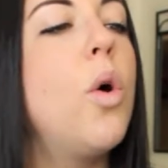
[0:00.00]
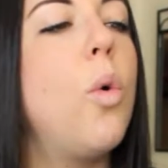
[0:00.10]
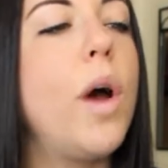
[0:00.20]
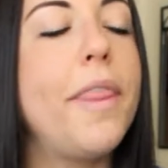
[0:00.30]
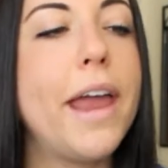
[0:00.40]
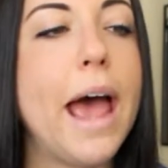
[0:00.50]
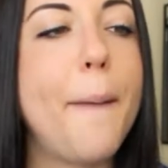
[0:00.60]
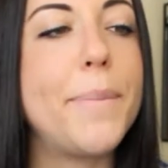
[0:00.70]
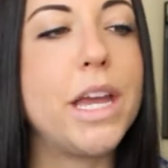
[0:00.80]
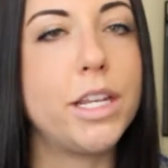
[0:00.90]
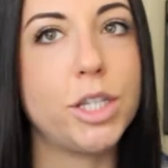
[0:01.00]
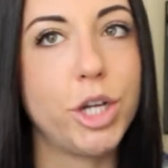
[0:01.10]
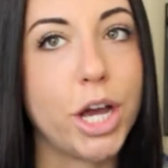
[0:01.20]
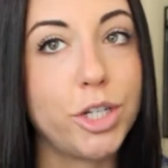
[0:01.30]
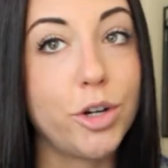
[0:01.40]
When that happens,
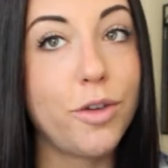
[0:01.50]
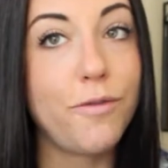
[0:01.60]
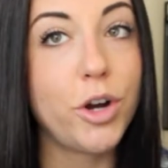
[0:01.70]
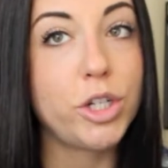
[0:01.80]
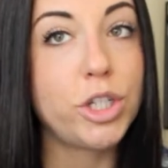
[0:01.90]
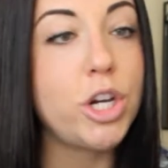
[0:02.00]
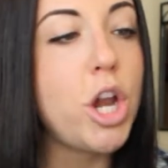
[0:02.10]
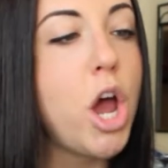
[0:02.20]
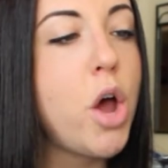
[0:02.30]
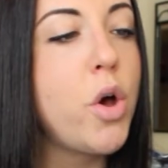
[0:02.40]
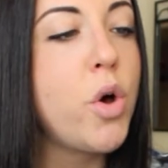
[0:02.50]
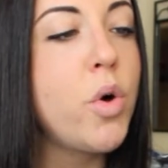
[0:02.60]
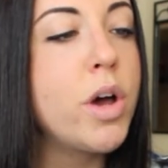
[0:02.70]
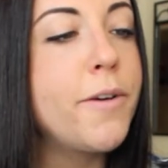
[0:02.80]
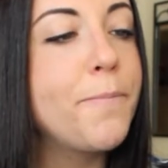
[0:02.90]
you guys are the first to
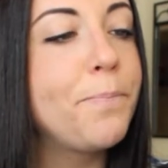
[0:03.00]
know.